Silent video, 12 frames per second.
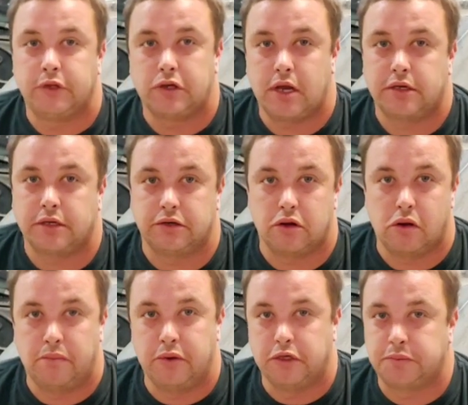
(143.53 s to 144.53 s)
traction
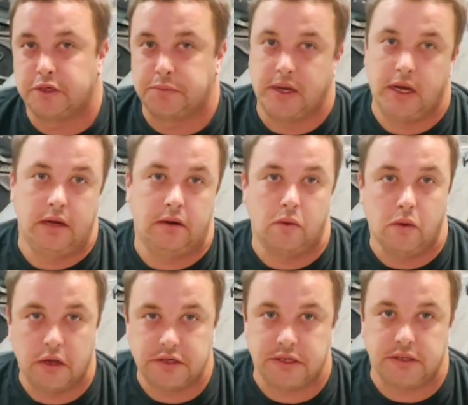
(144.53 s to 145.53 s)
control, boost by speed,
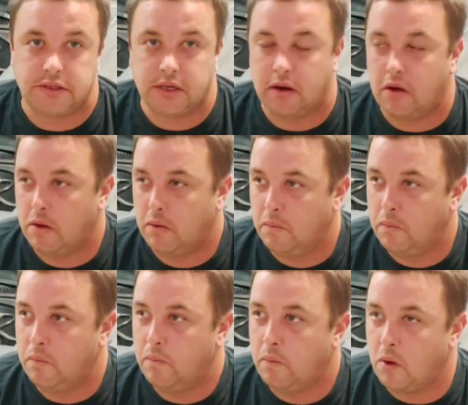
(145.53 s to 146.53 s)
all those things that I
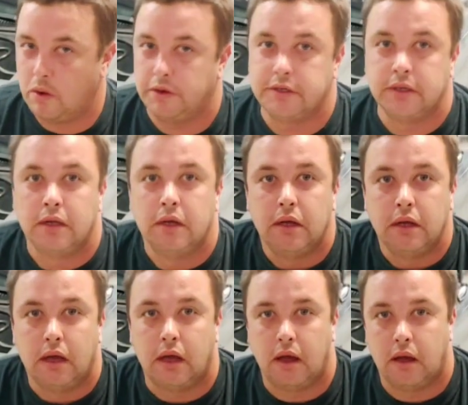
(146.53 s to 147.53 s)
want
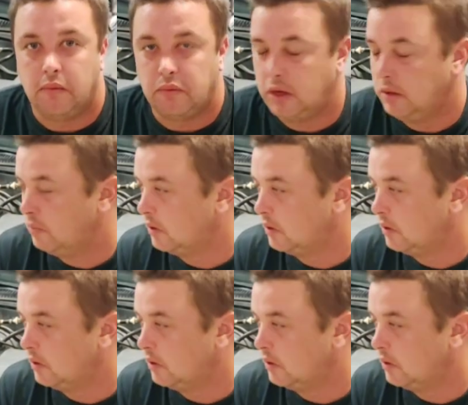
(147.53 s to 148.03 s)
in